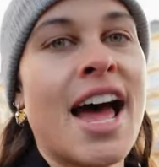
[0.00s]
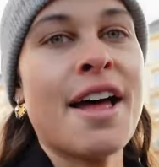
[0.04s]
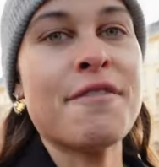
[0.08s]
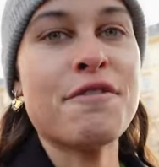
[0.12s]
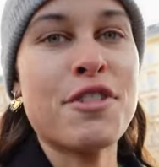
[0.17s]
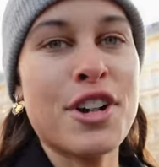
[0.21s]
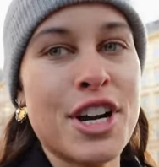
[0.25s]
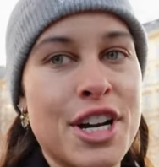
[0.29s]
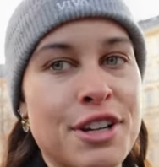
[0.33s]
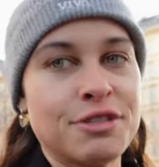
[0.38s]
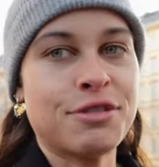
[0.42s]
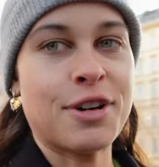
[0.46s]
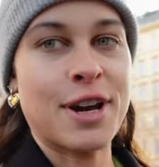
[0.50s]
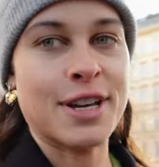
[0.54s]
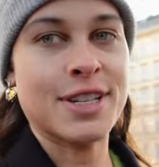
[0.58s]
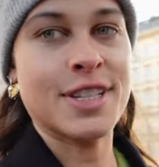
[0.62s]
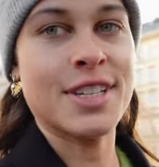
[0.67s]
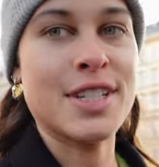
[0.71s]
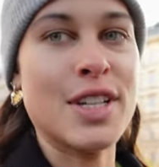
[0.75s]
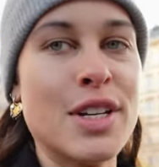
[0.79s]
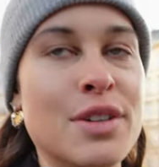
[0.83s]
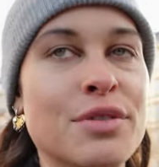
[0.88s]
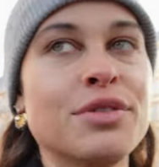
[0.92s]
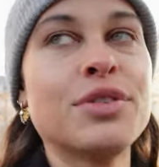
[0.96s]
and very
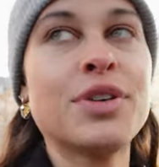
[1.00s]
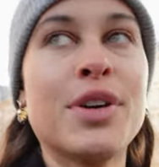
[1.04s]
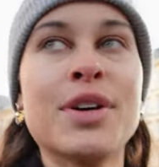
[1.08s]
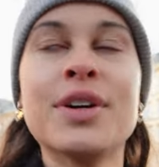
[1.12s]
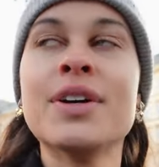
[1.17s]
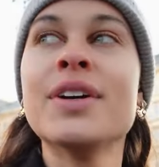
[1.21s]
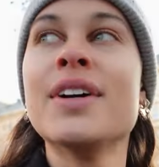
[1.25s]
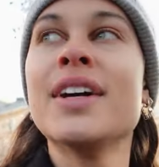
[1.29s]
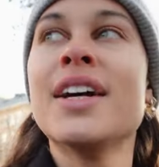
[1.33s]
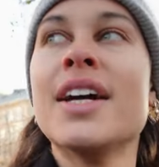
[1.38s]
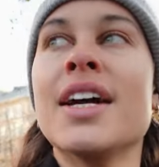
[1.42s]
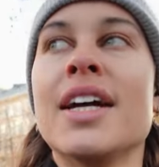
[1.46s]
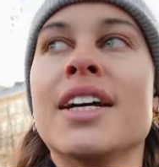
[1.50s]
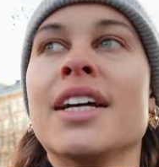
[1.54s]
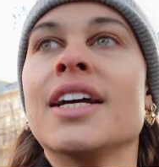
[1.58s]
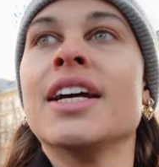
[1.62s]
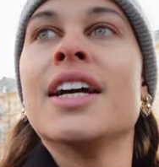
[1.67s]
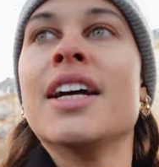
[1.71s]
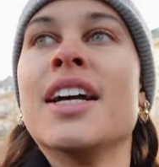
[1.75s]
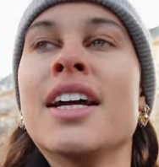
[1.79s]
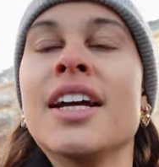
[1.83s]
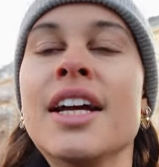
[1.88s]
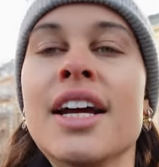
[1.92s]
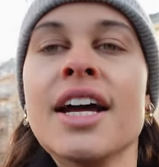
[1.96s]
festive.
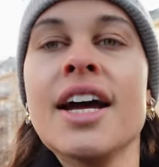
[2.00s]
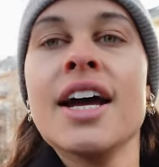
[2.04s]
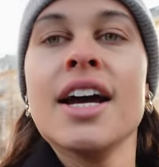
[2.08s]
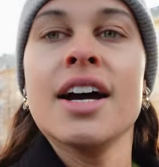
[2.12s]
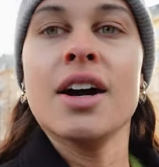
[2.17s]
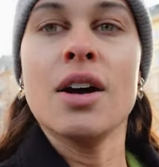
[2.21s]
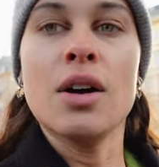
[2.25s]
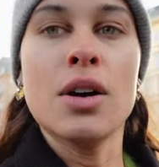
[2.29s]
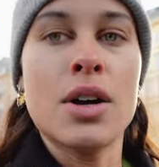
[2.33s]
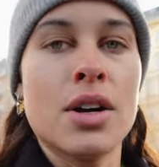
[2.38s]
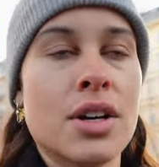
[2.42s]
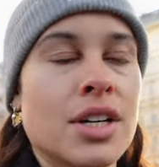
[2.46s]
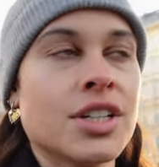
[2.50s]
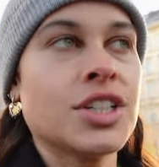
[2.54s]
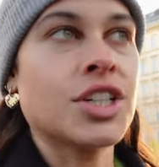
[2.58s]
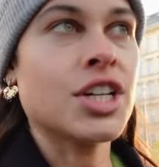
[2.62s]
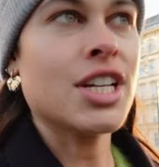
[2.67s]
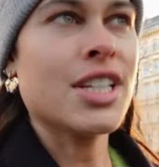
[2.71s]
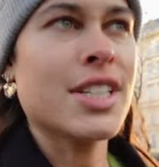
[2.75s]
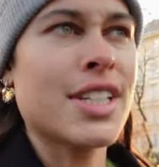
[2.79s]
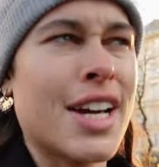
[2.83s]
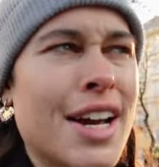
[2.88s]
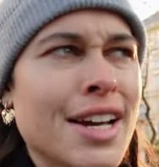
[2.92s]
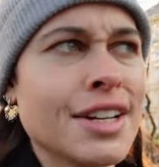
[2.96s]
Oh gosh,
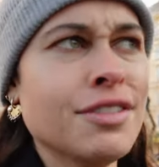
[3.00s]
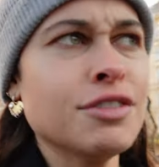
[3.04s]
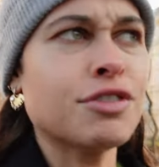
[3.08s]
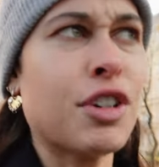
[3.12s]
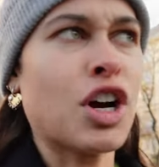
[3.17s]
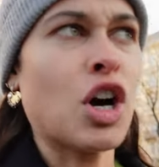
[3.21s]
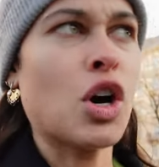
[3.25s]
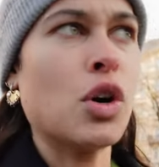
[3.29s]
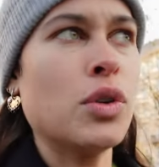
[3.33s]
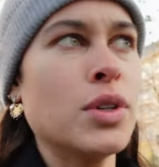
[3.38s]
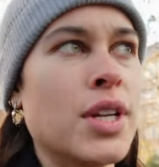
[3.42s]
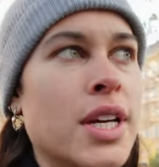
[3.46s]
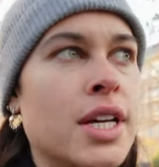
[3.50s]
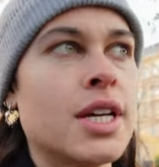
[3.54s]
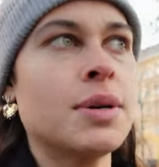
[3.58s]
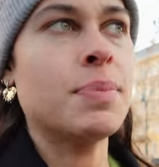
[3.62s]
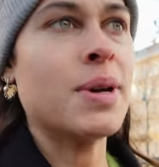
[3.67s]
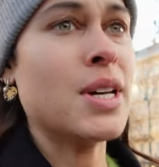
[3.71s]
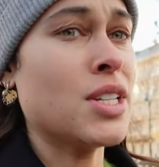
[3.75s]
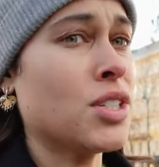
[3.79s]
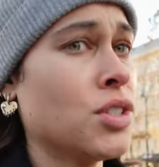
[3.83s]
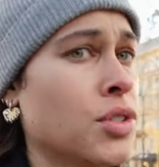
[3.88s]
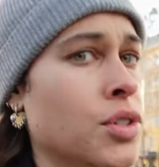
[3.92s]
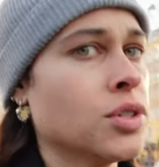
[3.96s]
it's kind of cold here,
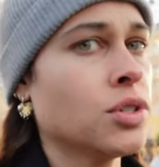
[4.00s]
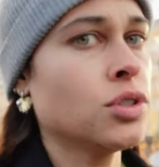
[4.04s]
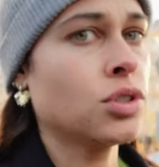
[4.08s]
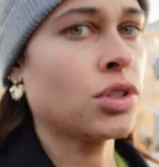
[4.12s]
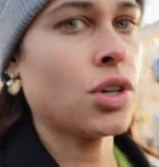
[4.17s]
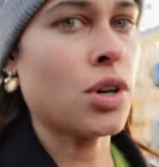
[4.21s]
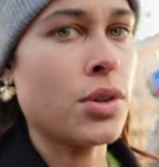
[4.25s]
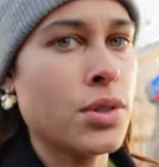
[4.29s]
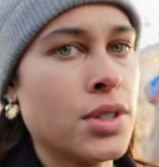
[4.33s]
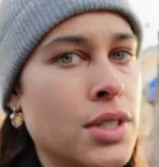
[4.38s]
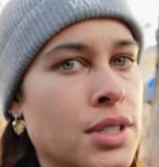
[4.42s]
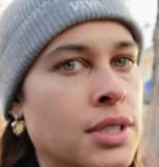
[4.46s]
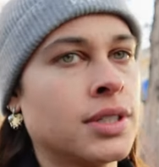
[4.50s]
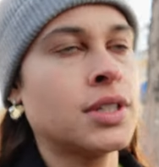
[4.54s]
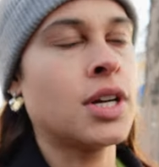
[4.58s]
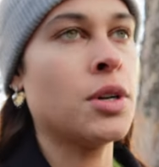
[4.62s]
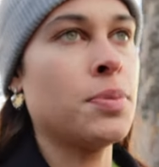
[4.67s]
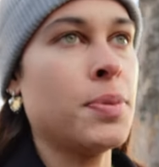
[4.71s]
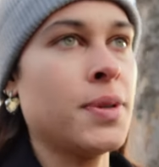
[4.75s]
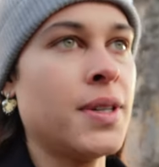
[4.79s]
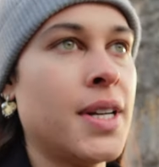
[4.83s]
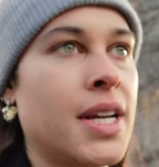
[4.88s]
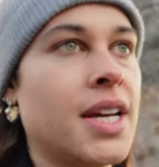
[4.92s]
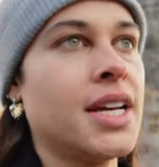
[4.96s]
but it's not as cold as
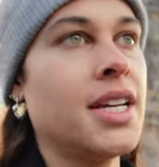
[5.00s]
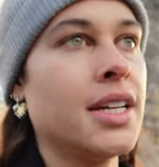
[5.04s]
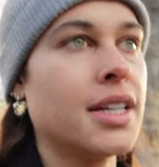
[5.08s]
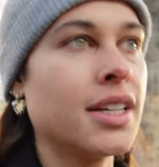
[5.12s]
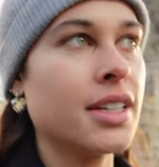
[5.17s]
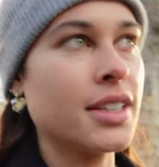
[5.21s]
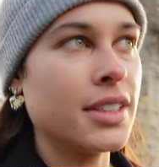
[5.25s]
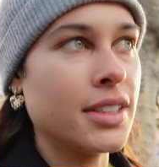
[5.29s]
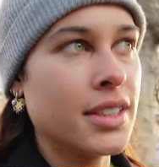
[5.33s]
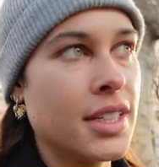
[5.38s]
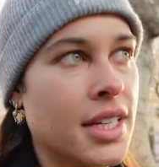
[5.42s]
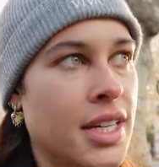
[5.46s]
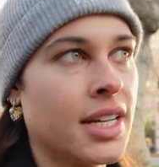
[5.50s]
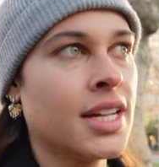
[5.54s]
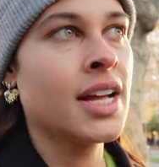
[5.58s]
Copenhagen.